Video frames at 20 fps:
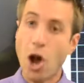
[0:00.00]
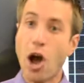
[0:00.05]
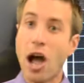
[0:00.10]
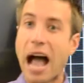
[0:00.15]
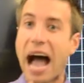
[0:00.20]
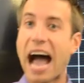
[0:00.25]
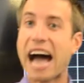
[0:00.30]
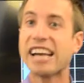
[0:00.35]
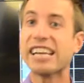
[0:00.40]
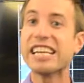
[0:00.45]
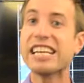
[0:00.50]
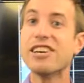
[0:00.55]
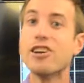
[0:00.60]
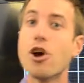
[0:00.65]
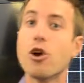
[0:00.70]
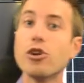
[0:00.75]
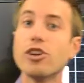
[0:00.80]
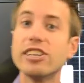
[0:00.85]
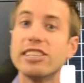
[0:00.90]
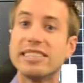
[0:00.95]
How do you know
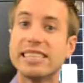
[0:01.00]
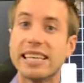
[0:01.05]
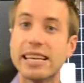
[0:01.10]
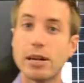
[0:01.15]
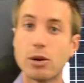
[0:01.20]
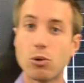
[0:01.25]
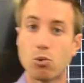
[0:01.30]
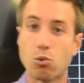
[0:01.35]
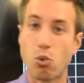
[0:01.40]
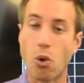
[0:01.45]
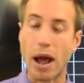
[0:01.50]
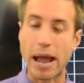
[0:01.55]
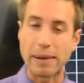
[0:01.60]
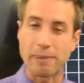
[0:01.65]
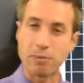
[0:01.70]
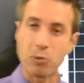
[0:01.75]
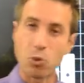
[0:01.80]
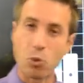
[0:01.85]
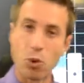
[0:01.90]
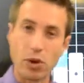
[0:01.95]
you did it right?
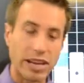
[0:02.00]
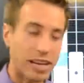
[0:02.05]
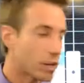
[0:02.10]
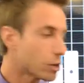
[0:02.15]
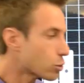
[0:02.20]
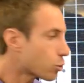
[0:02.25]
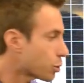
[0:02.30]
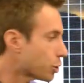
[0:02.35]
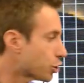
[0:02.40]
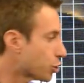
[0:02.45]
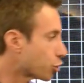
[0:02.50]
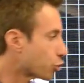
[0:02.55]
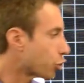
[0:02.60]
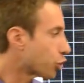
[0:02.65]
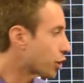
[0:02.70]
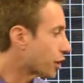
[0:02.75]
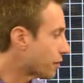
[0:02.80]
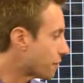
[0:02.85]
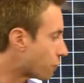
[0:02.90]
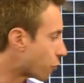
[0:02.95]
Well, here's what you're
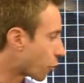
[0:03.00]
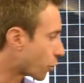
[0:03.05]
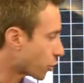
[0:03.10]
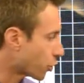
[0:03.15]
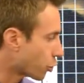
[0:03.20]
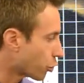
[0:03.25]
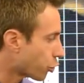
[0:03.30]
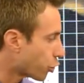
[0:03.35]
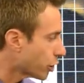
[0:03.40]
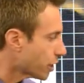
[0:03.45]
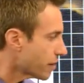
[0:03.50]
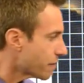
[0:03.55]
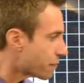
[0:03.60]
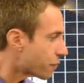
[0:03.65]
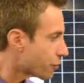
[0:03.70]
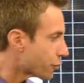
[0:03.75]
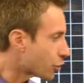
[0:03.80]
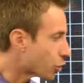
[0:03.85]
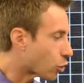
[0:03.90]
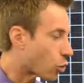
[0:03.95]
looking for. You're looking for
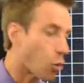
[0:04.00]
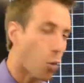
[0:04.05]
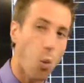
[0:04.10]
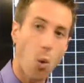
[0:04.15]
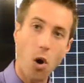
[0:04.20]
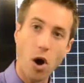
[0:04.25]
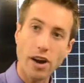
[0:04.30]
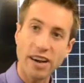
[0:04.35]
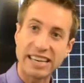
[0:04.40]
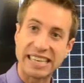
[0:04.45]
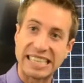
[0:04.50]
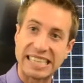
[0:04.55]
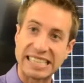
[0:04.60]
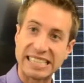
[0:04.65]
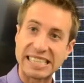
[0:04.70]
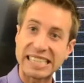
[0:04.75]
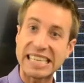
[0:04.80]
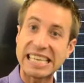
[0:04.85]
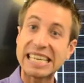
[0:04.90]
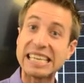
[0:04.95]
the quantities
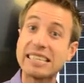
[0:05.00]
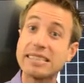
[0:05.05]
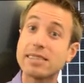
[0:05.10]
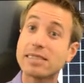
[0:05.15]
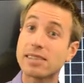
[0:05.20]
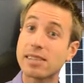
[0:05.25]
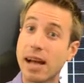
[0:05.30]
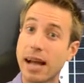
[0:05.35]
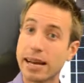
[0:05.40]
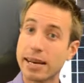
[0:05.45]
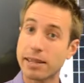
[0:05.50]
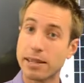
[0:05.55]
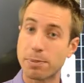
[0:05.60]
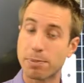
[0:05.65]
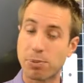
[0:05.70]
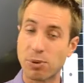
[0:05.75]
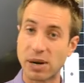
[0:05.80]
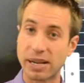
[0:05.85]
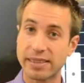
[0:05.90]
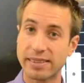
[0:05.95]
inside of the
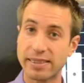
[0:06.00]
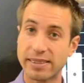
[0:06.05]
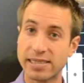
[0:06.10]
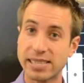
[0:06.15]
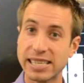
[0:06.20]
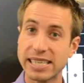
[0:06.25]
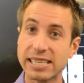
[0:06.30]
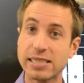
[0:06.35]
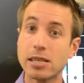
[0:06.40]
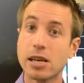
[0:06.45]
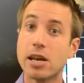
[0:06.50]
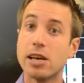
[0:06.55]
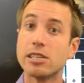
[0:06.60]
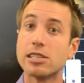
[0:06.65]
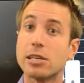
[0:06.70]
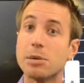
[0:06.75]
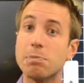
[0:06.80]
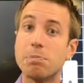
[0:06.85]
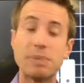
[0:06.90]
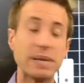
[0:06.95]
parentheses to
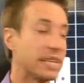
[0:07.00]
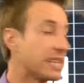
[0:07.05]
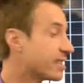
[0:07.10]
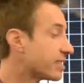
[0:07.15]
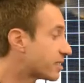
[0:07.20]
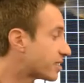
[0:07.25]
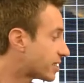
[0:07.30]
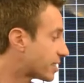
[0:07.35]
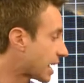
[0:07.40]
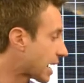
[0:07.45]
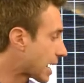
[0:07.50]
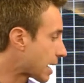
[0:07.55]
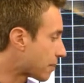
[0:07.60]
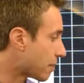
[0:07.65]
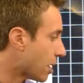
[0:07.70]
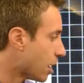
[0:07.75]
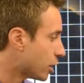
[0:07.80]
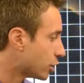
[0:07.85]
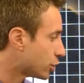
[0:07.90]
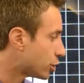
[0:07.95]
be the same.
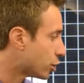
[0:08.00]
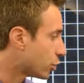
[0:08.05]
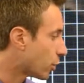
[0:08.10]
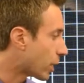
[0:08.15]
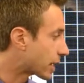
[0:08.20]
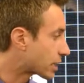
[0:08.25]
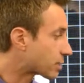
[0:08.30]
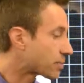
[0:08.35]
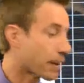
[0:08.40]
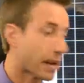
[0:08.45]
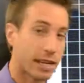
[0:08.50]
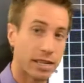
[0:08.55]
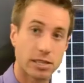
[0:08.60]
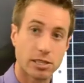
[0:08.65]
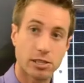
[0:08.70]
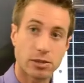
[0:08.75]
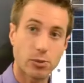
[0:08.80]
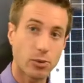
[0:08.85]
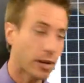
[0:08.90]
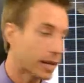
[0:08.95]
2x minus
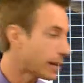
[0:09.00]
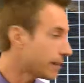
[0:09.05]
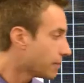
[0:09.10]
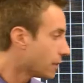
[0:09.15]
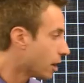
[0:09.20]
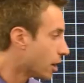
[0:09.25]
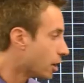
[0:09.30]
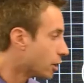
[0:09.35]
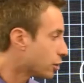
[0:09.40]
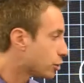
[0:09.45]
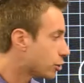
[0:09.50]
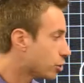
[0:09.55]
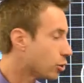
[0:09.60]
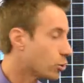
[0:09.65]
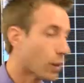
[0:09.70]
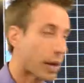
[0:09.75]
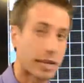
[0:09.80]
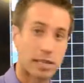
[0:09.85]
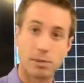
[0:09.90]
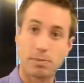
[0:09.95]
3,
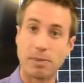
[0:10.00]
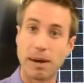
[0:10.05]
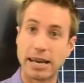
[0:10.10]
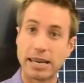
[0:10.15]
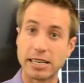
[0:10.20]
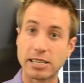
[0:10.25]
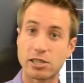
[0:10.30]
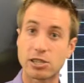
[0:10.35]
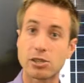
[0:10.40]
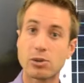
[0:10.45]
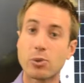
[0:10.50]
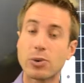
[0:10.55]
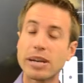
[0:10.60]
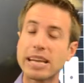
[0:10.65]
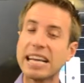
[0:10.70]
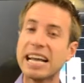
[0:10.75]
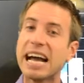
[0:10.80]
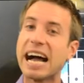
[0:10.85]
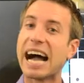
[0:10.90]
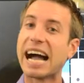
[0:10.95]
2x minus 3.
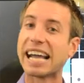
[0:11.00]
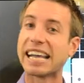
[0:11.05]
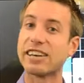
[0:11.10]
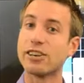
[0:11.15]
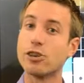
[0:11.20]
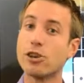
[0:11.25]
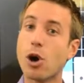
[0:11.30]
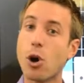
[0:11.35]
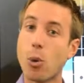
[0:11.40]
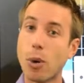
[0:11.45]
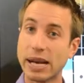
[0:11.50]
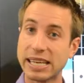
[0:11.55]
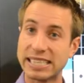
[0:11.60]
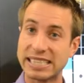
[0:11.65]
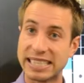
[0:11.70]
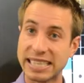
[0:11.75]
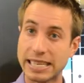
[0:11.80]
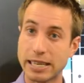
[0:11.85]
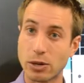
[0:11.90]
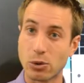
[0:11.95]
I know I
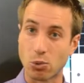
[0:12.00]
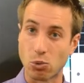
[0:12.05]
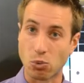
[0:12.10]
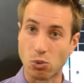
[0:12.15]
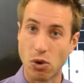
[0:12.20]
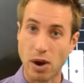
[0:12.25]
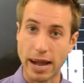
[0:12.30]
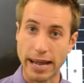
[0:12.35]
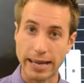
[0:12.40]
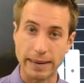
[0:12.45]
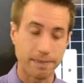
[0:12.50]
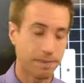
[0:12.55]
did it right.